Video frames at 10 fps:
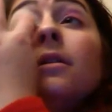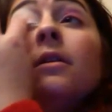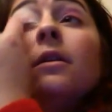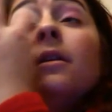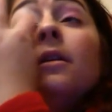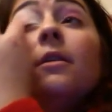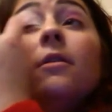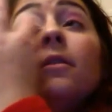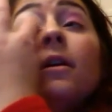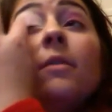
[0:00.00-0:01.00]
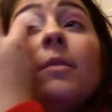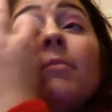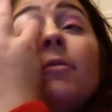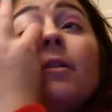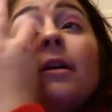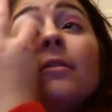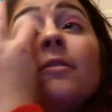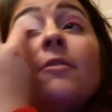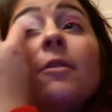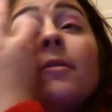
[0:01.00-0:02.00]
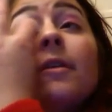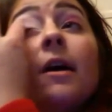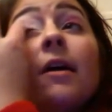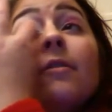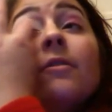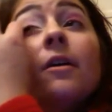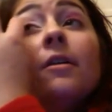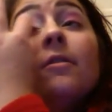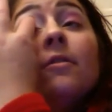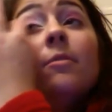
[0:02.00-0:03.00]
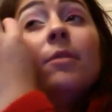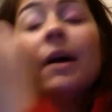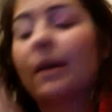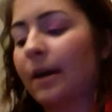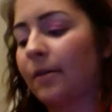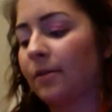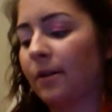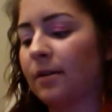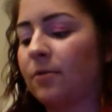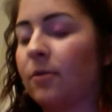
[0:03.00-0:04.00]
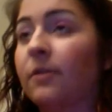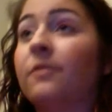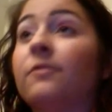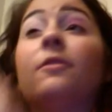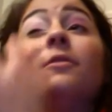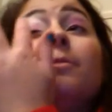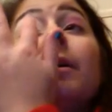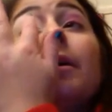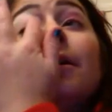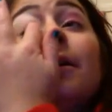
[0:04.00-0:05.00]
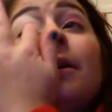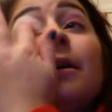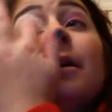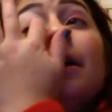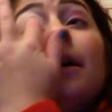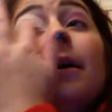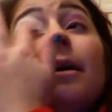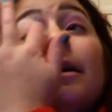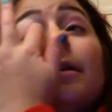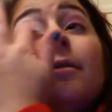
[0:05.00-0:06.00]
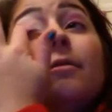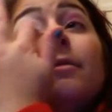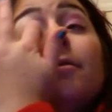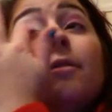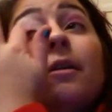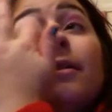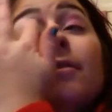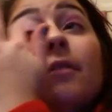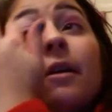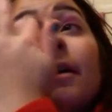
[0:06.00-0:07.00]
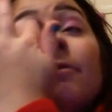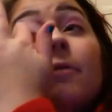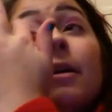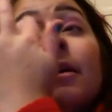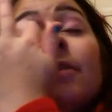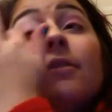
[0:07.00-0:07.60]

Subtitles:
And I know a lot of people like to start with the outside and do the black outside corners first, but I don't do things like everybody else.